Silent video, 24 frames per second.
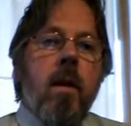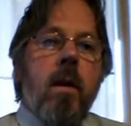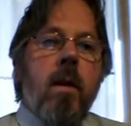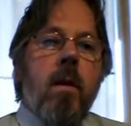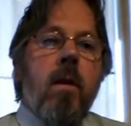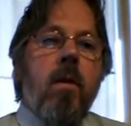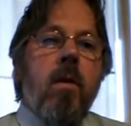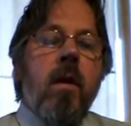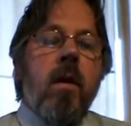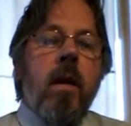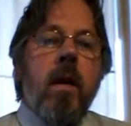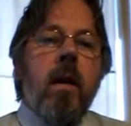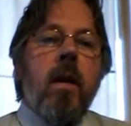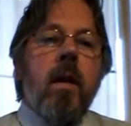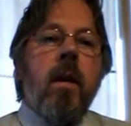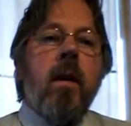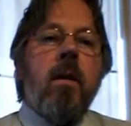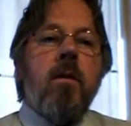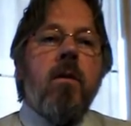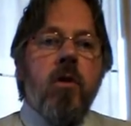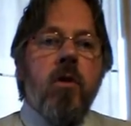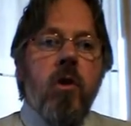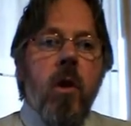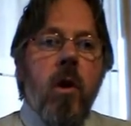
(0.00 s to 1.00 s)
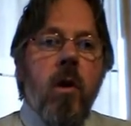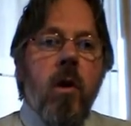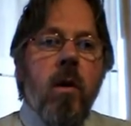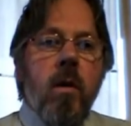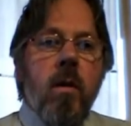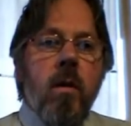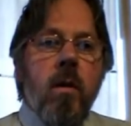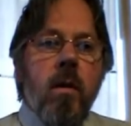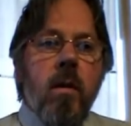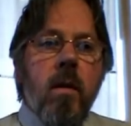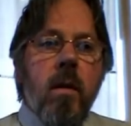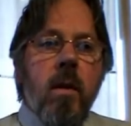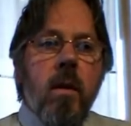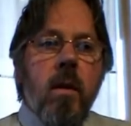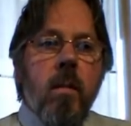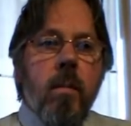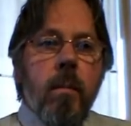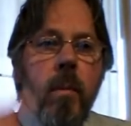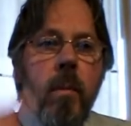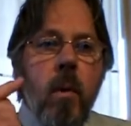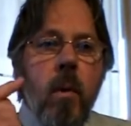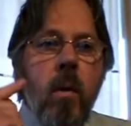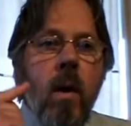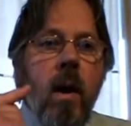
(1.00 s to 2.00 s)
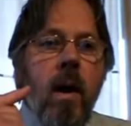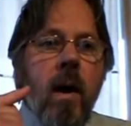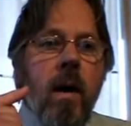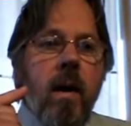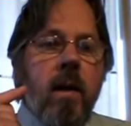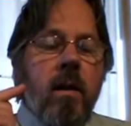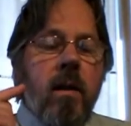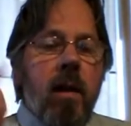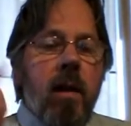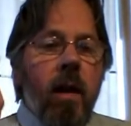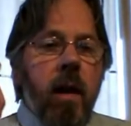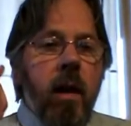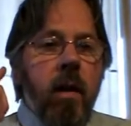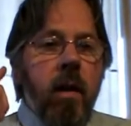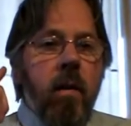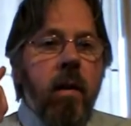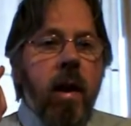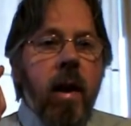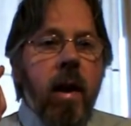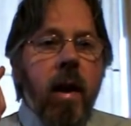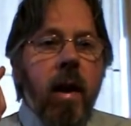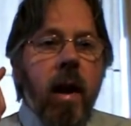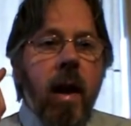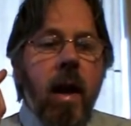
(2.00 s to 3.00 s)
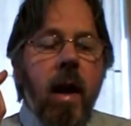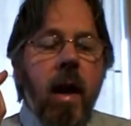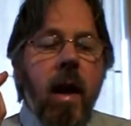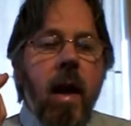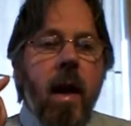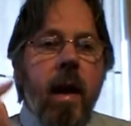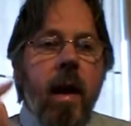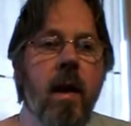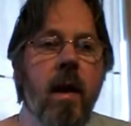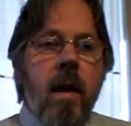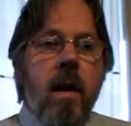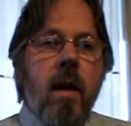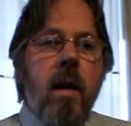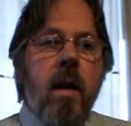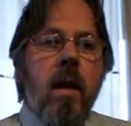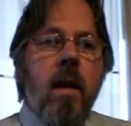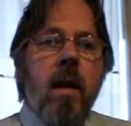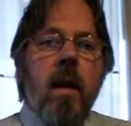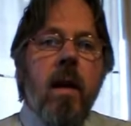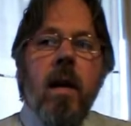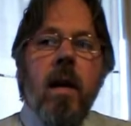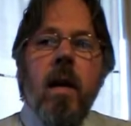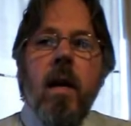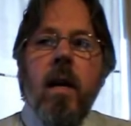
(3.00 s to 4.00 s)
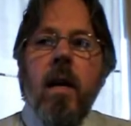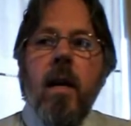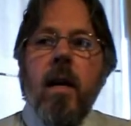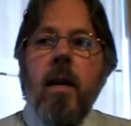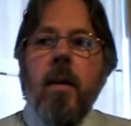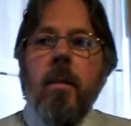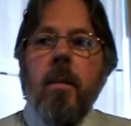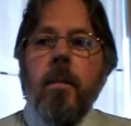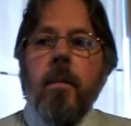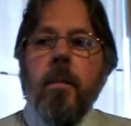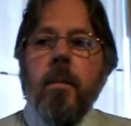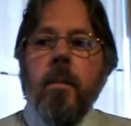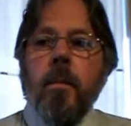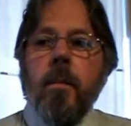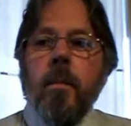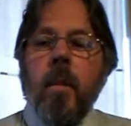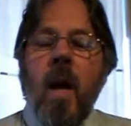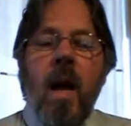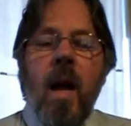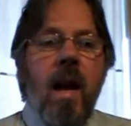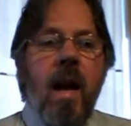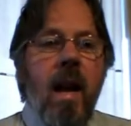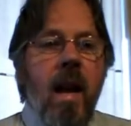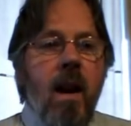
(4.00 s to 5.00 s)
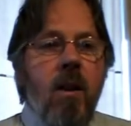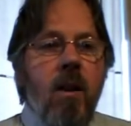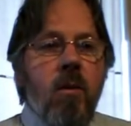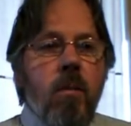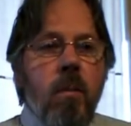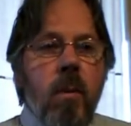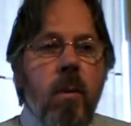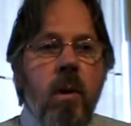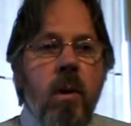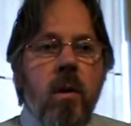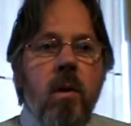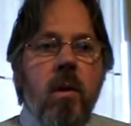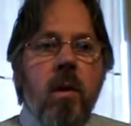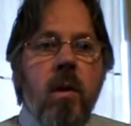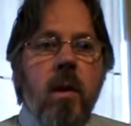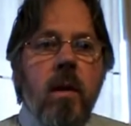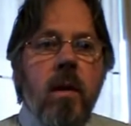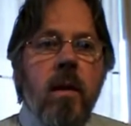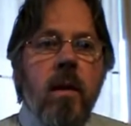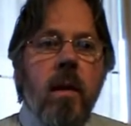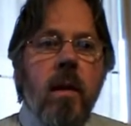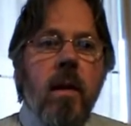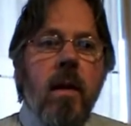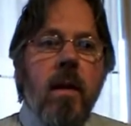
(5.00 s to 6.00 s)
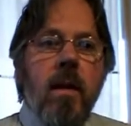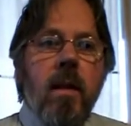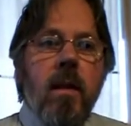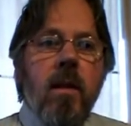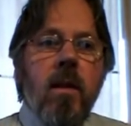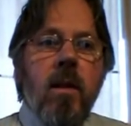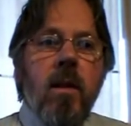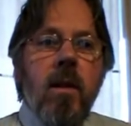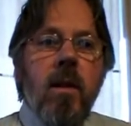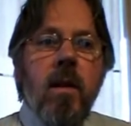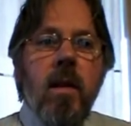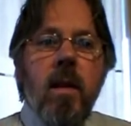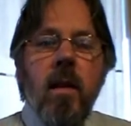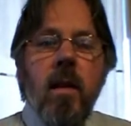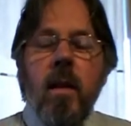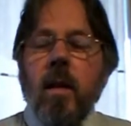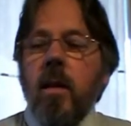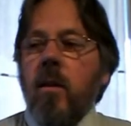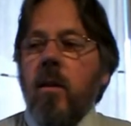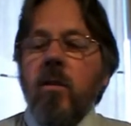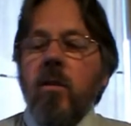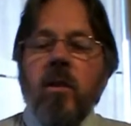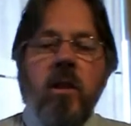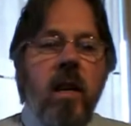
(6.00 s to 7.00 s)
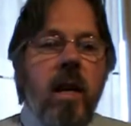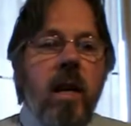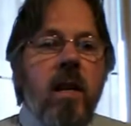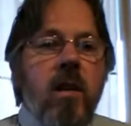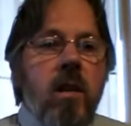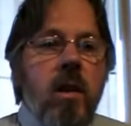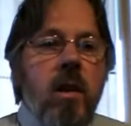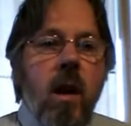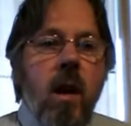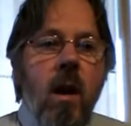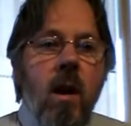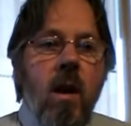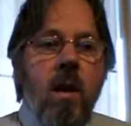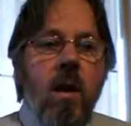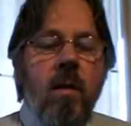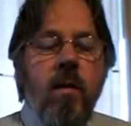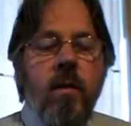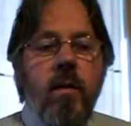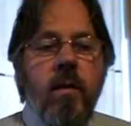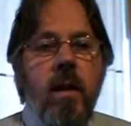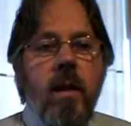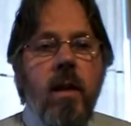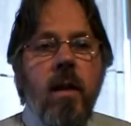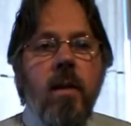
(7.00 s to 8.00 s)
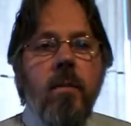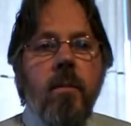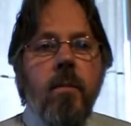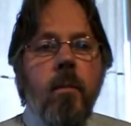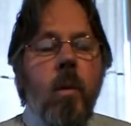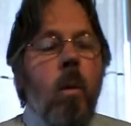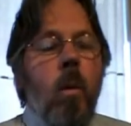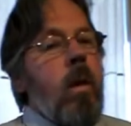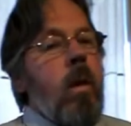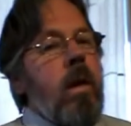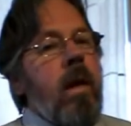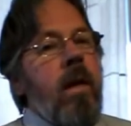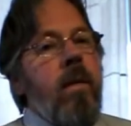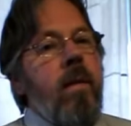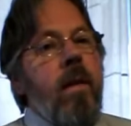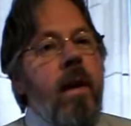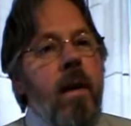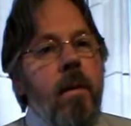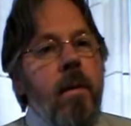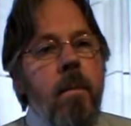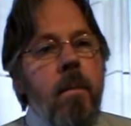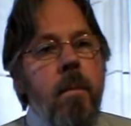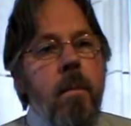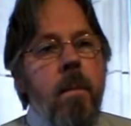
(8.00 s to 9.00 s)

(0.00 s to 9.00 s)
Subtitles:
you think John, blue eyes, red hair, a loud person, he's got a contagious laugh, whatever.